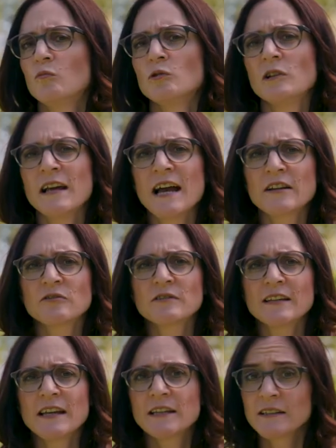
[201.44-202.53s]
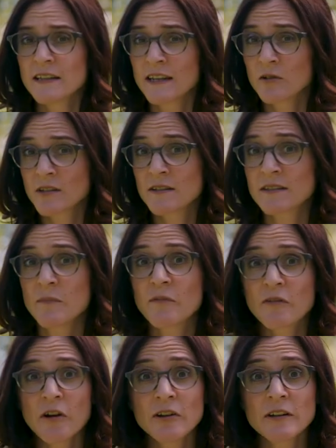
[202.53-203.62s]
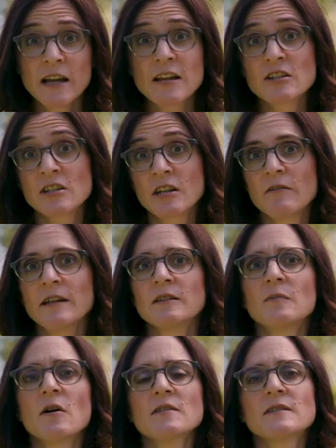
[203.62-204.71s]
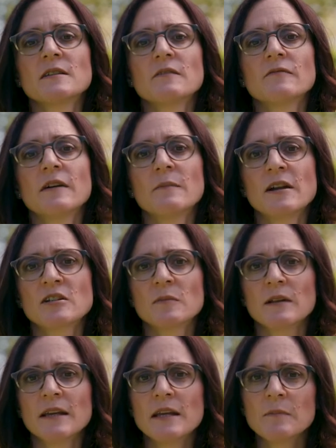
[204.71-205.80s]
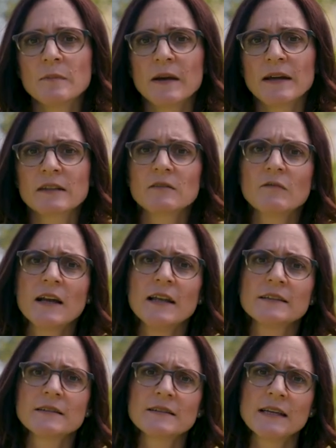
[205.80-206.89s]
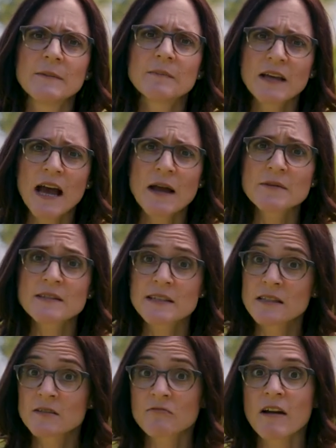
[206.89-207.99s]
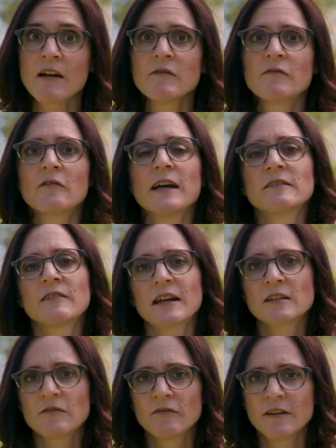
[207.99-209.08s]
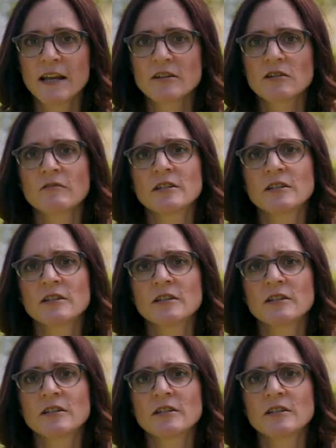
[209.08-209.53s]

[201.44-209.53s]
Would you like to take it another step further and generate a positive and measurable impact while at the same time still striving for attractive financial